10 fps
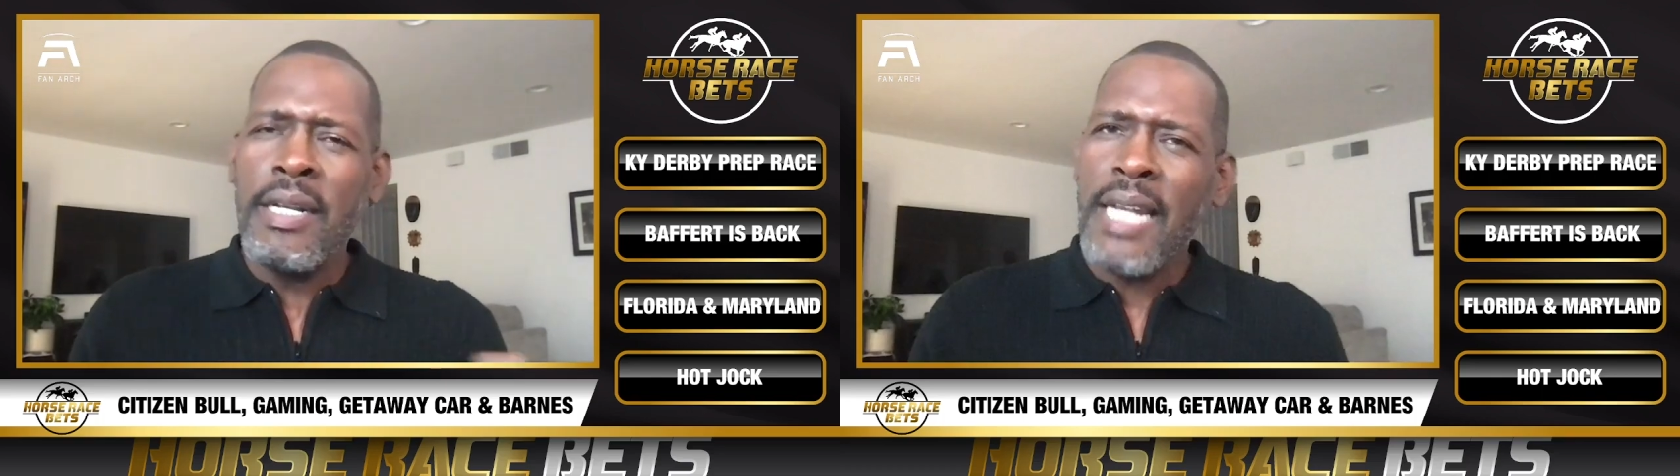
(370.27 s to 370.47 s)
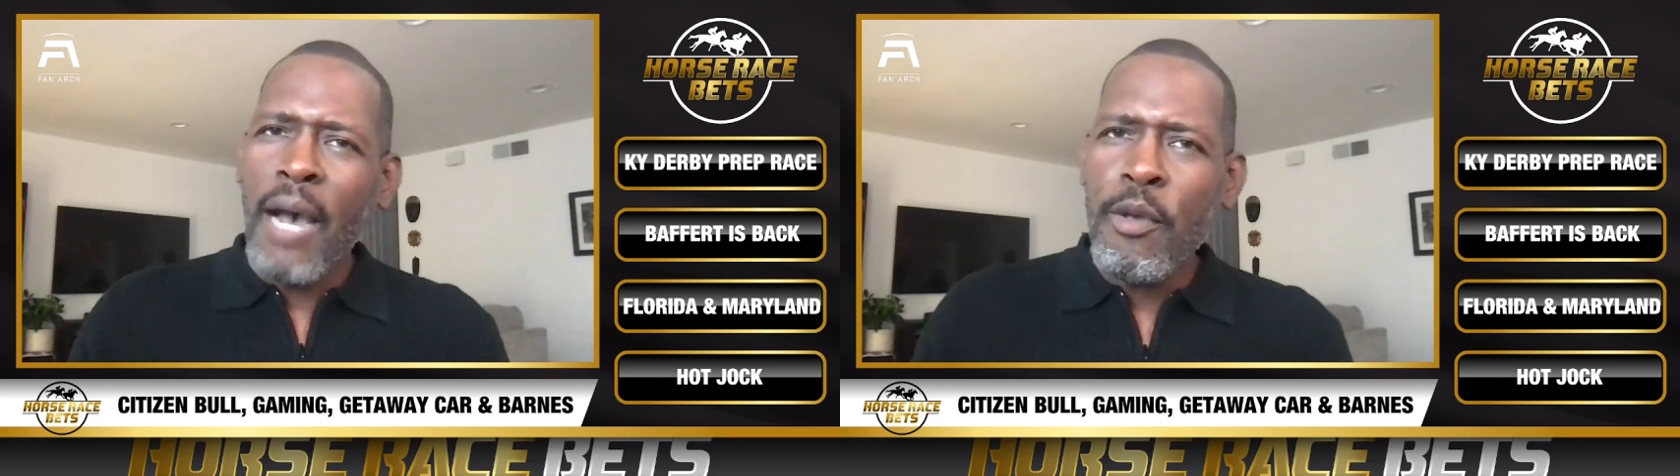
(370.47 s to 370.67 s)

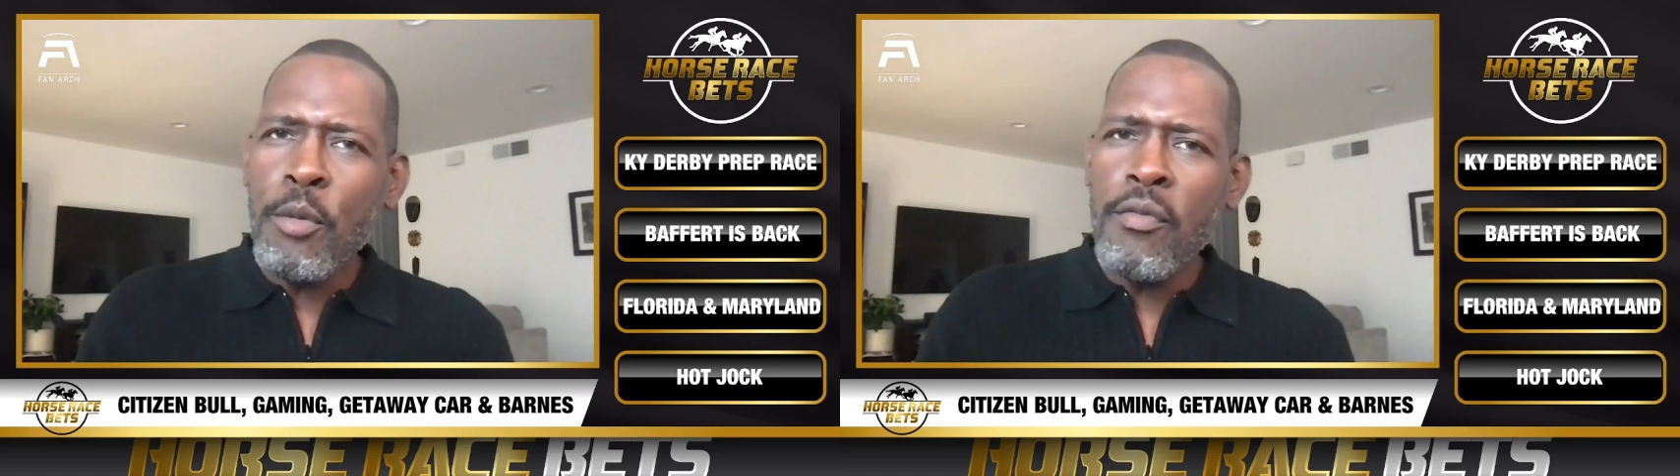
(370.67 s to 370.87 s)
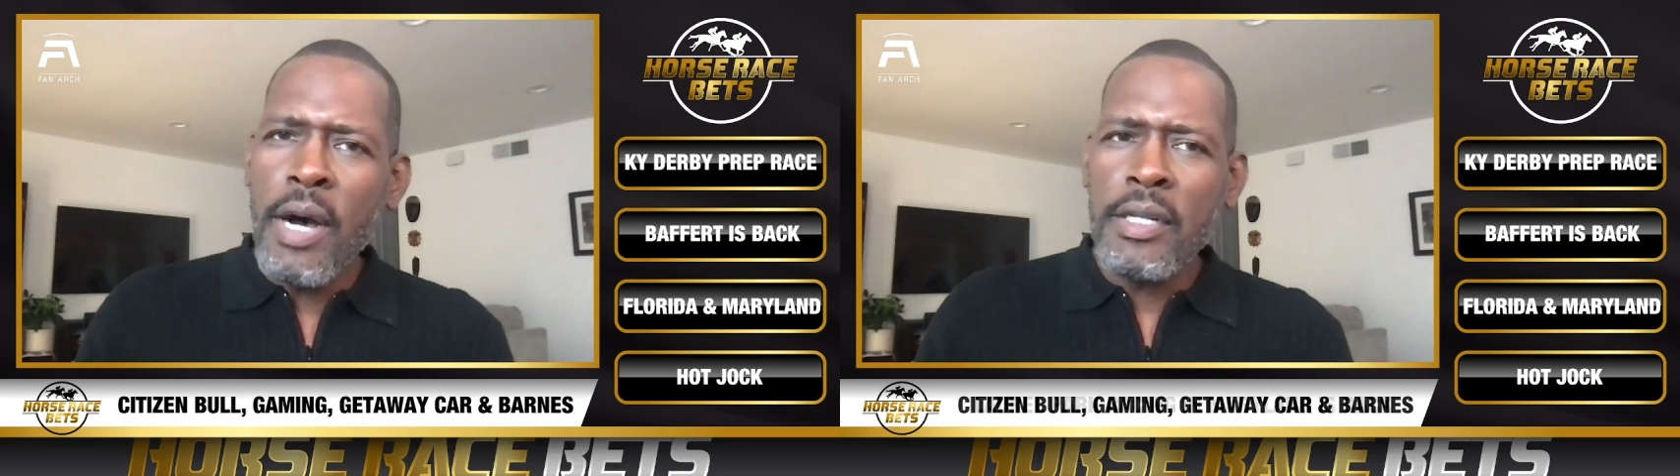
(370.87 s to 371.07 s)
Now we
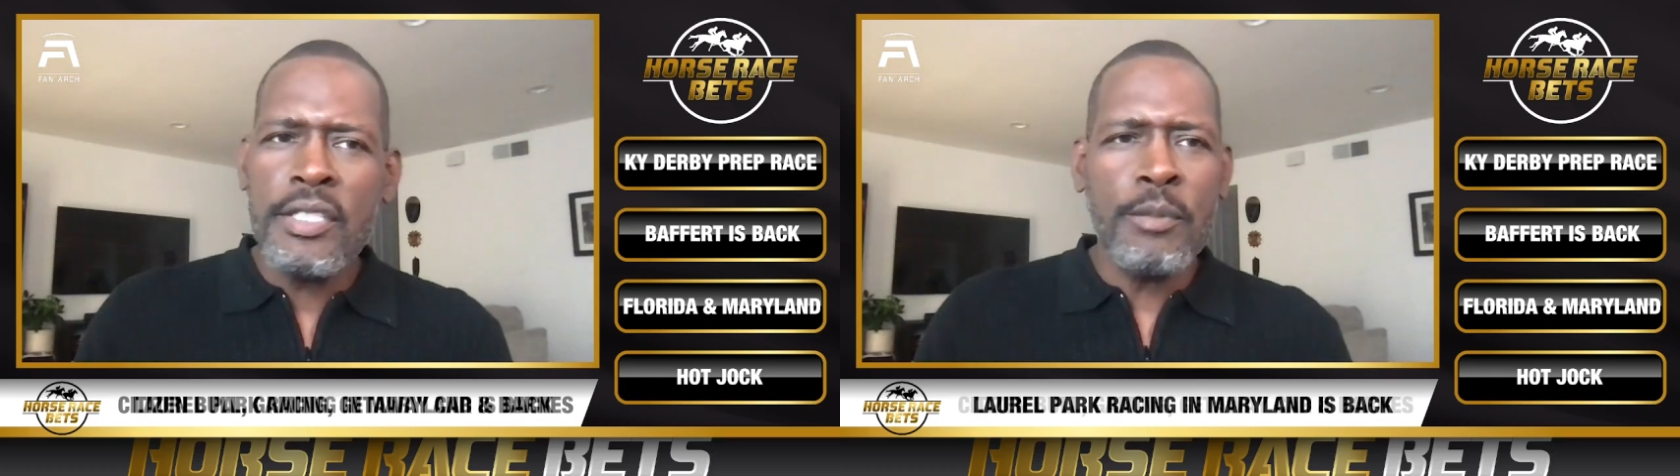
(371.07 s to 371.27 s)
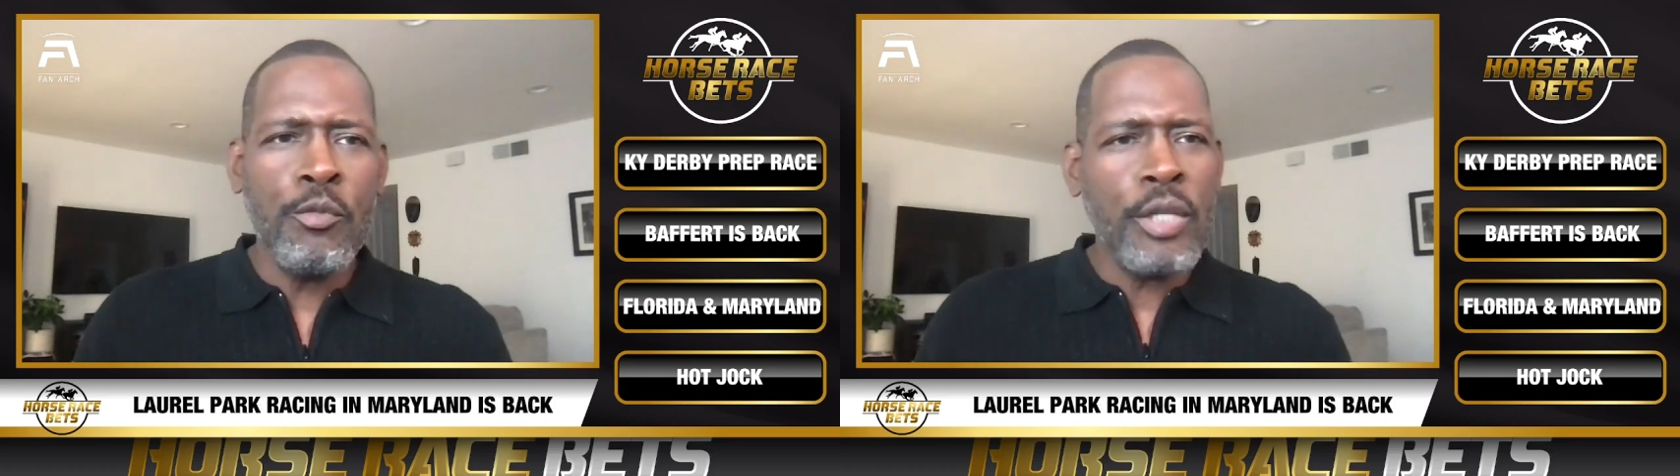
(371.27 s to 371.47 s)
move on to
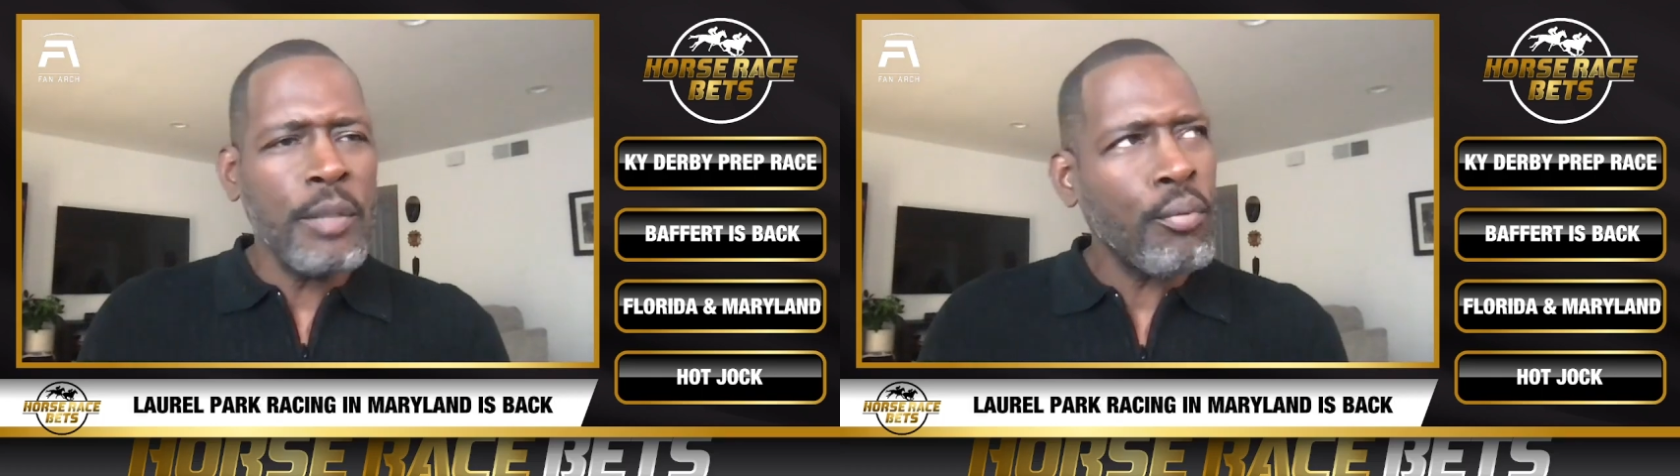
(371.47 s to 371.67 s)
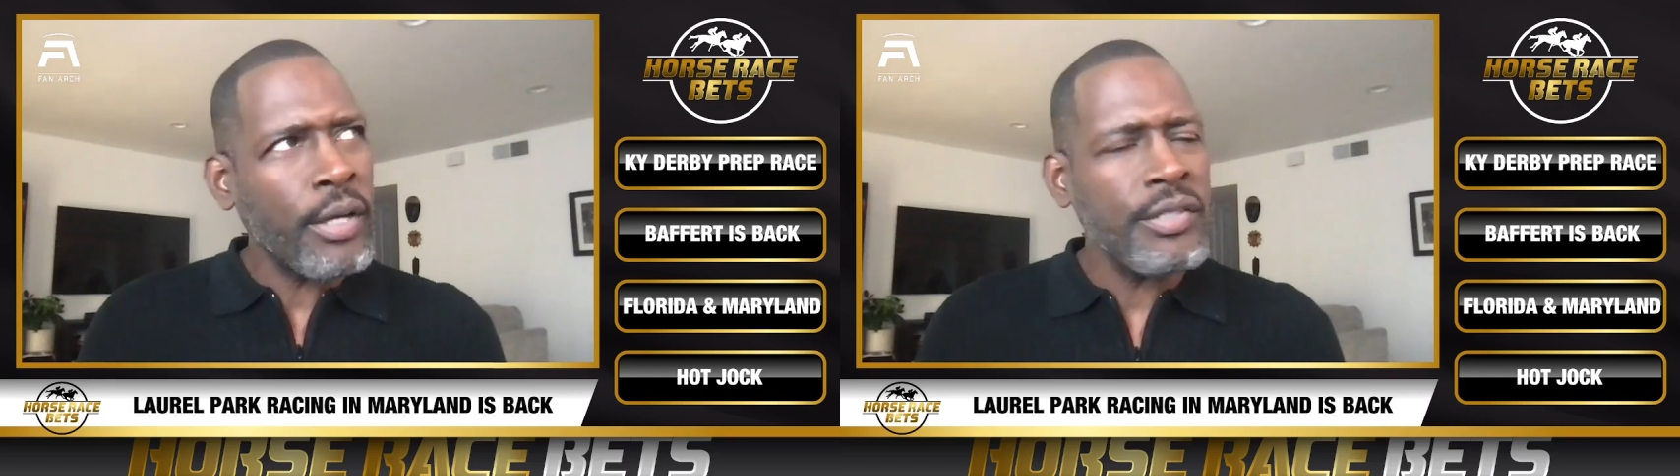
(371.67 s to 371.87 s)
some really
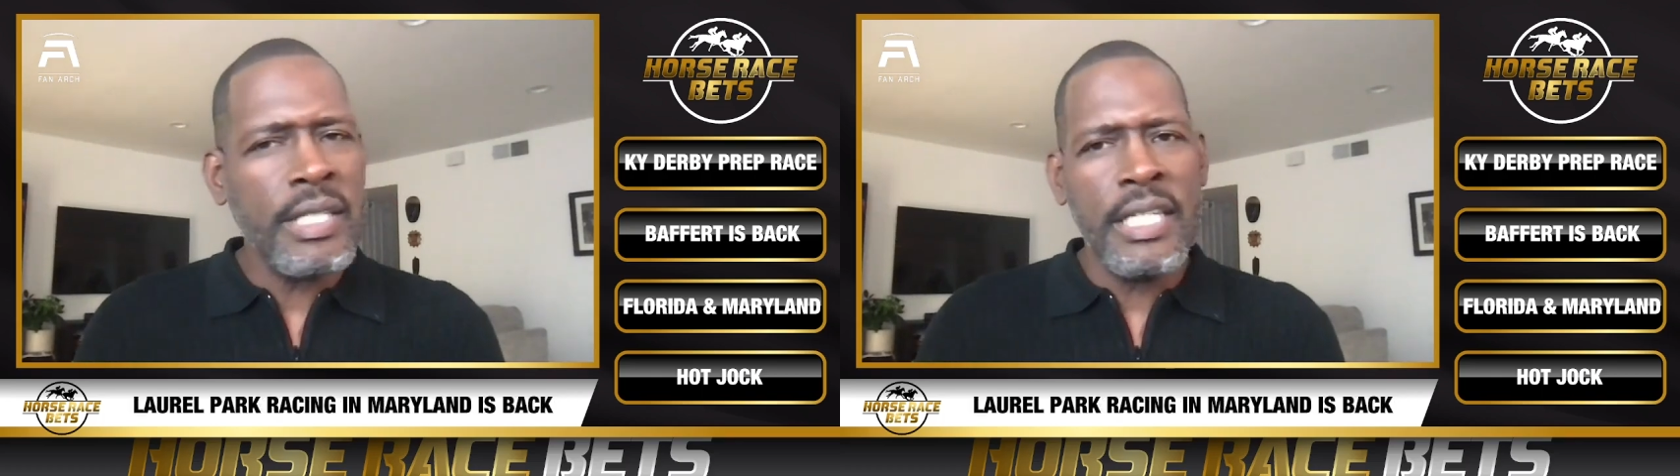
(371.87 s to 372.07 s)
pressing